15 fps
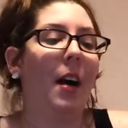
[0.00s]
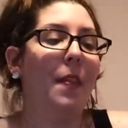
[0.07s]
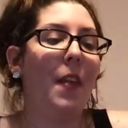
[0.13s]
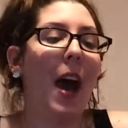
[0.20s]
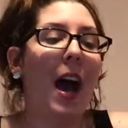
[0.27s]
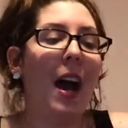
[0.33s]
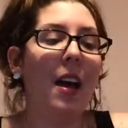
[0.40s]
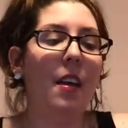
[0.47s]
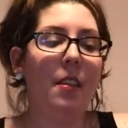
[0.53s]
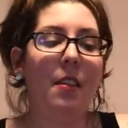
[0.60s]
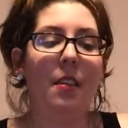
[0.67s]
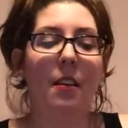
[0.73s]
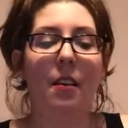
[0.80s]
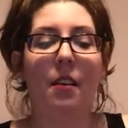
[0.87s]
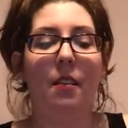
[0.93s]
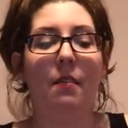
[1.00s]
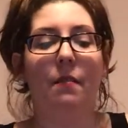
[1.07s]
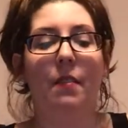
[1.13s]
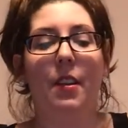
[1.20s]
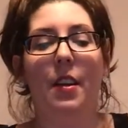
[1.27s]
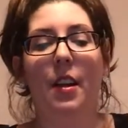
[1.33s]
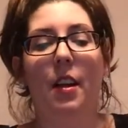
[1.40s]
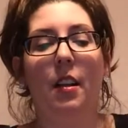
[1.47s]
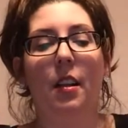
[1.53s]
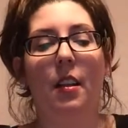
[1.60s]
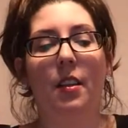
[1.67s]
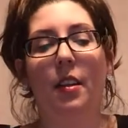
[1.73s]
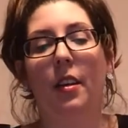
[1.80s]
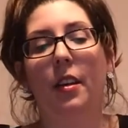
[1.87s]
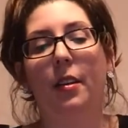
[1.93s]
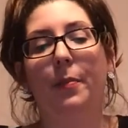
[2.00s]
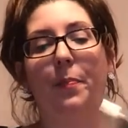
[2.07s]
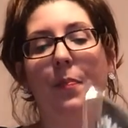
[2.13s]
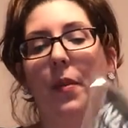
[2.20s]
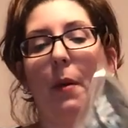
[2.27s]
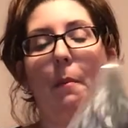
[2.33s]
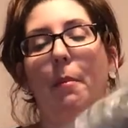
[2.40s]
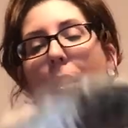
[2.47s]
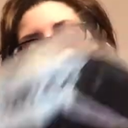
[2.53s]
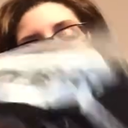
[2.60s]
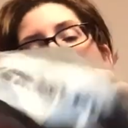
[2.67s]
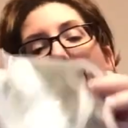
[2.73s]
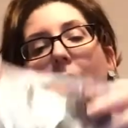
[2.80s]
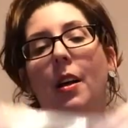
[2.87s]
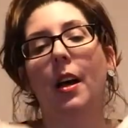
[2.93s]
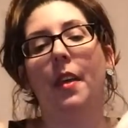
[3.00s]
That and the vanilla, the butterball,